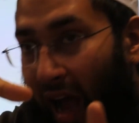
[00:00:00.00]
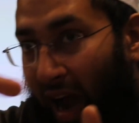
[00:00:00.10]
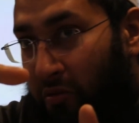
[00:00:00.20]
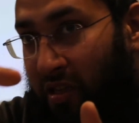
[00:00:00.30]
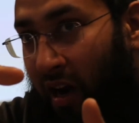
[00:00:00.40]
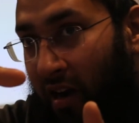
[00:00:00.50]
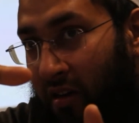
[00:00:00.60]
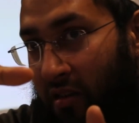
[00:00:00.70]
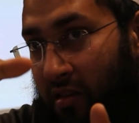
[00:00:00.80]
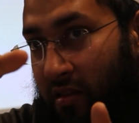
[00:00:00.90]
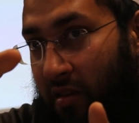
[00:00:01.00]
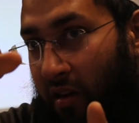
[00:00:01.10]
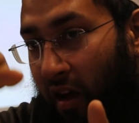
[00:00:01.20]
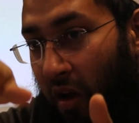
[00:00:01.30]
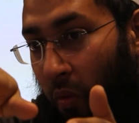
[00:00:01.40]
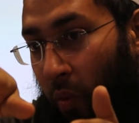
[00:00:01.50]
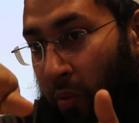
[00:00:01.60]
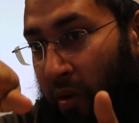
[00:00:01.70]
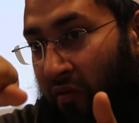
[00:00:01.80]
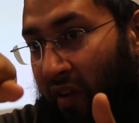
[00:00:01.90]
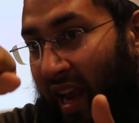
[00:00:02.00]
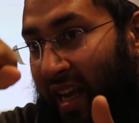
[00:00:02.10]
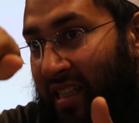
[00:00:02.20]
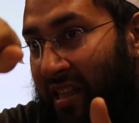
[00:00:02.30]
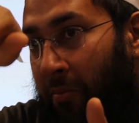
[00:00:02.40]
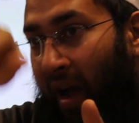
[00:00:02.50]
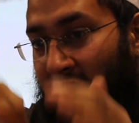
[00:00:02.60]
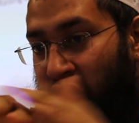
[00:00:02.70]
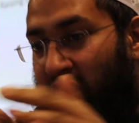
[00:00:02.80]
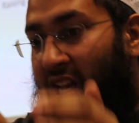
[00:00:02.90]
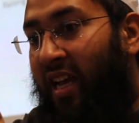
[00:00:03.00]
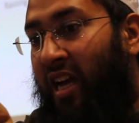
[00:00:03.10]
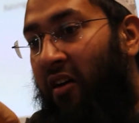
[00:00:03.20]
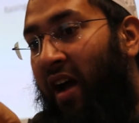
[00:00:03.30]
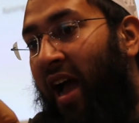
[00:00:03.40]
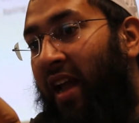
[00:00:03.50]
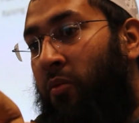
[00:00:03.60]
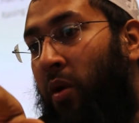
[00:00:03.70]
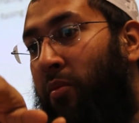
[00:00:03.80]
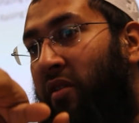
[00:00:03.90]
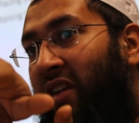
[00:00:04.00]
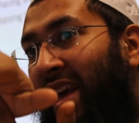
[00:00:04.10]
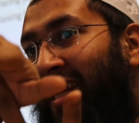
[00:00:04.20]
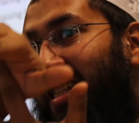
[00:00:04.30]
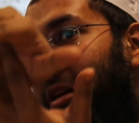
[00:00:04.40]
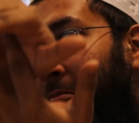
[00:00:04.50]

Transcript: Our tongues, when we raise the back, just like our hand, when we raise the